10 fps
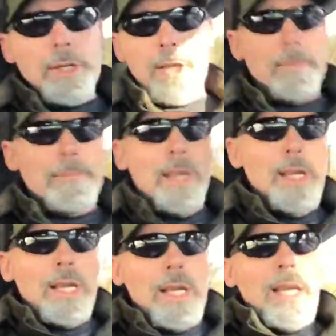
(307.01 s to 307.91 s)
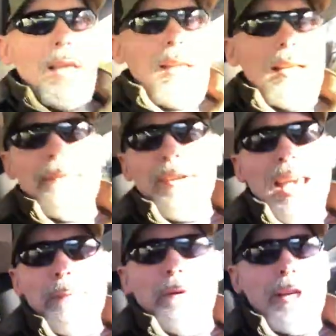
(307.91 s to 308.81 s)
and it never
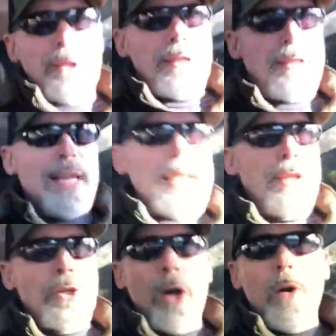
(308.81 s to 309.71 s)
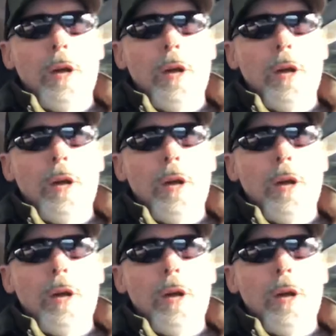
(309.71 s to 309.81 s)
gave me restless legs. So